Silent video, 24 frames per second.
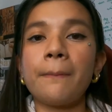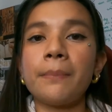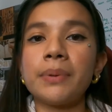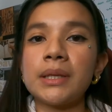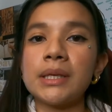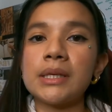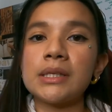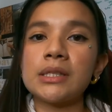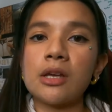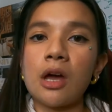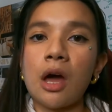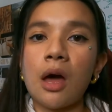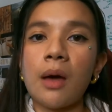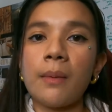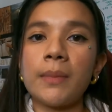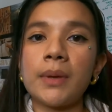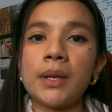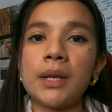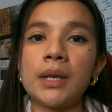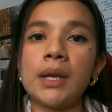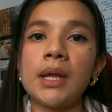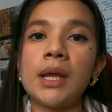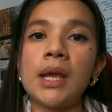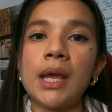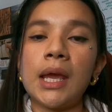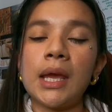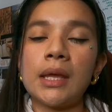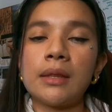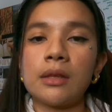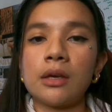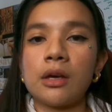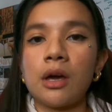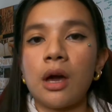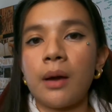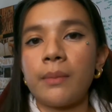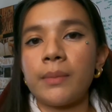please comment in
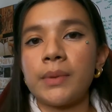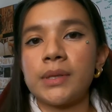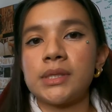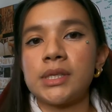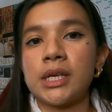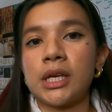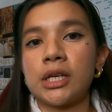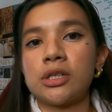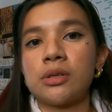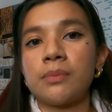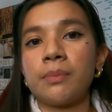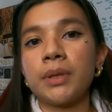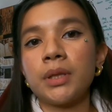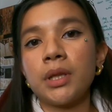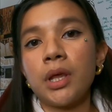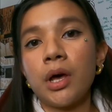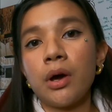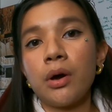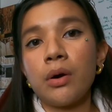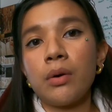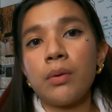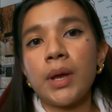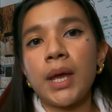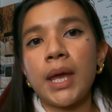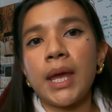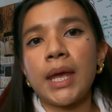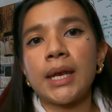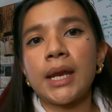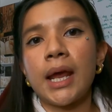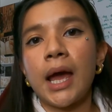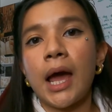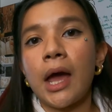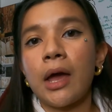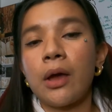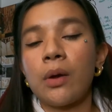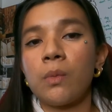the comment section below and
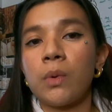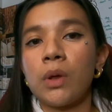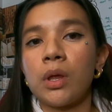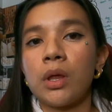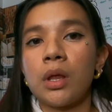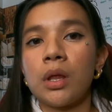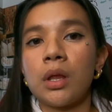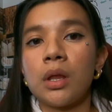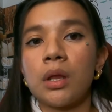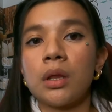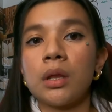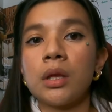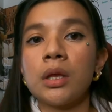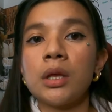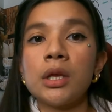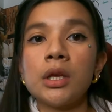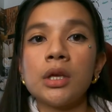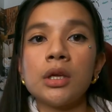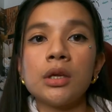I will